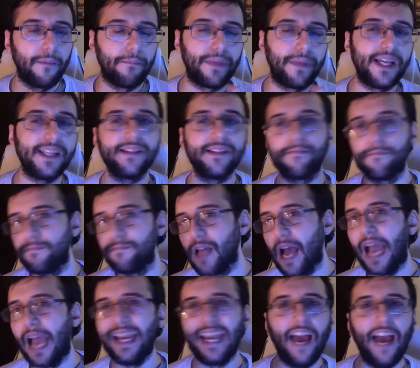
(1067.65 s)
because
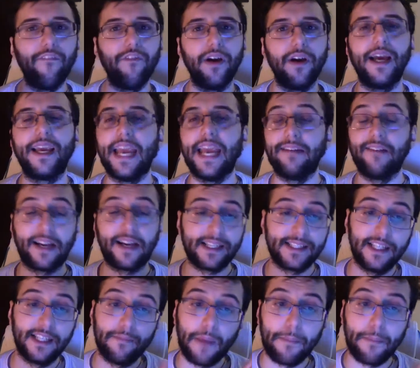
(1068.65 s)
I have, again, like I
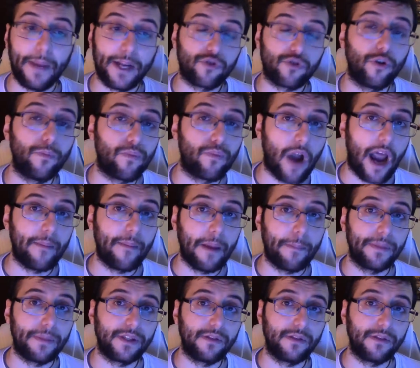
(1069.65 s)
said in my Metroid Prime